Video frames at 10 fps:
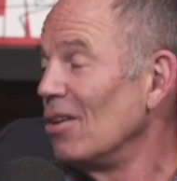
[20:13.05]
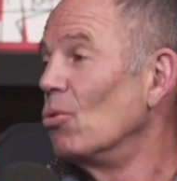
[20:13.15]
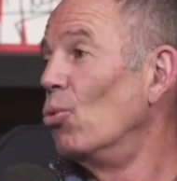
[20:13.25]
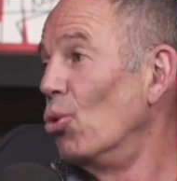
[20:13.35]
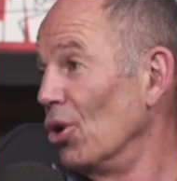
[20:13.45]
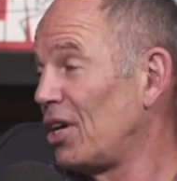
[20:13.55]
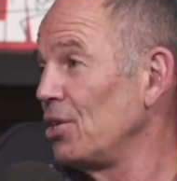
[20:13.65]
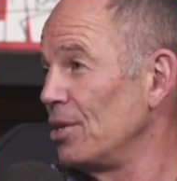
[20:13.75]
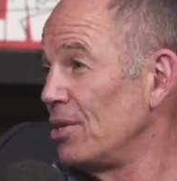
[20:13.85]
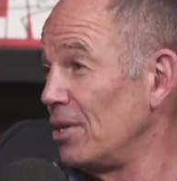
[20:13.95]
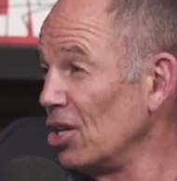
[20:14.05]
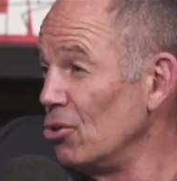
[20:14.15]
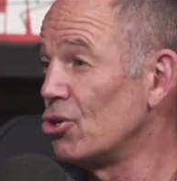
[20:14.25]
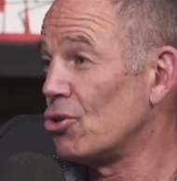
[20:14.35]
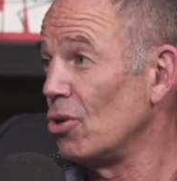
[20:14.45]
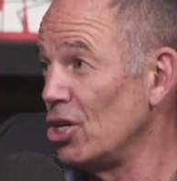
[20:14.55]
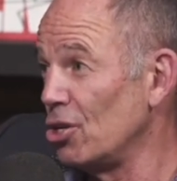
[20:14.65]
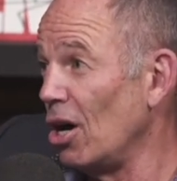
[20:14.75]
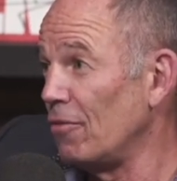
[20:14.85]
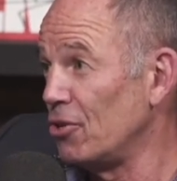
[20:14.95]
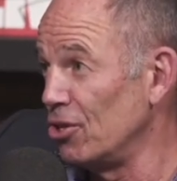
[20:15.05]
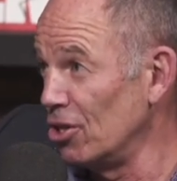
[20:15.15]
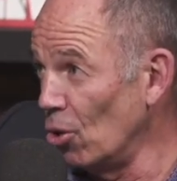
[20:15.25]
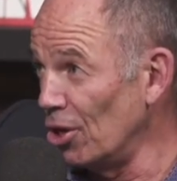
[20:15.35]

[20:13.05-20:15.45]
work is this thing you trudge off to do